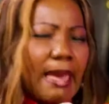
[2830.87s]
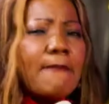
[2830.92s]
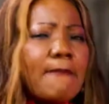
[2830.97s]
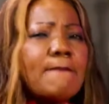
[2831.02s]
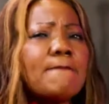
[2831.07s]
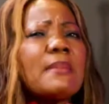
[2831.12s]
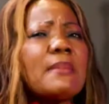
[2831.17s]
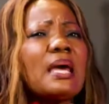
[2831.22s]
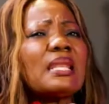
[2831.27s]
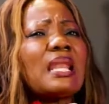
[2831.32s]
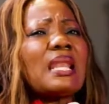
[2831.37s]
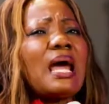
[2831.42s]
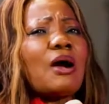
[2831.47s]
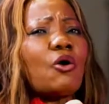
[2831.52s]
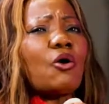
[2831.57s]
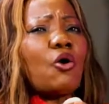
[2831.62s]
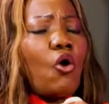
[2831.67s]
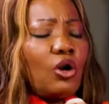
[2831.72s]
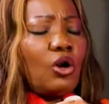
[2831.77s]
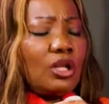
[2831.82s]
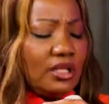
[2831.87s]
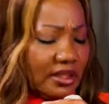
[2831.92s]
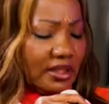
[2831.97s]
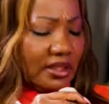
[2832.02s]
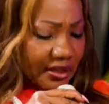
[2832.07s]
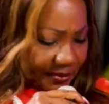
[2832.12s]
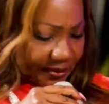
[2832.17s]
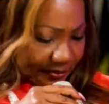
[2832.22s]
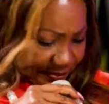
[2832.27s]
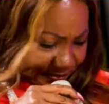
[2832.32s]
and
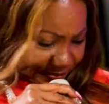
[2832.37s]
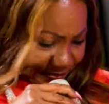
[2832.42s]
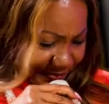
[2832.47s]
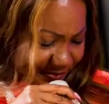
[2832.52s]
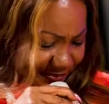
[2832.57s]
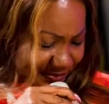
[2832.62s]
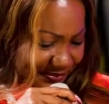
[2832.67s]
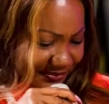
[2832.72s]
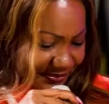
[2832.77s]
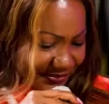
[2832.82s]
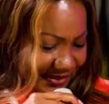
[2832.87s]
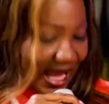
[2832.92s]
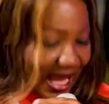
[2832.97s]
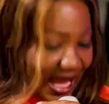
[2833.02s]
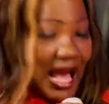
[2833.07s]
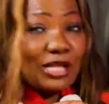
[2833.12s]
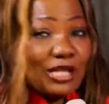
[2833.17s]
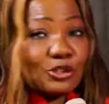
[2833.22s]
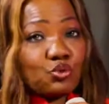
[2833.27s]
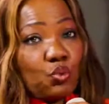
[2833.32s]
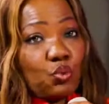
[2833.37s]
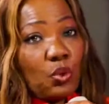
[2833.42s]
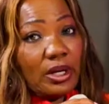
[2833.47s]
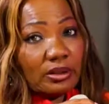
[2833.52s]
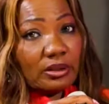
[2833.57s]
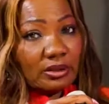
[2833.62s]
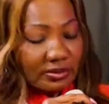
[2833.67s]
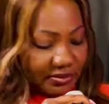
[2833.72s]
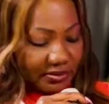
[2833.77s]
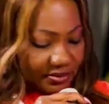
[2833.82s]
melancholy as
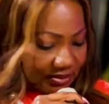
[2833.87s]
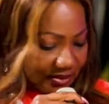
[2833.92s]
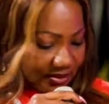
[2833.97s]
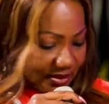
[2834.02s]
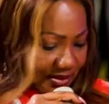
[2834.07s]
well.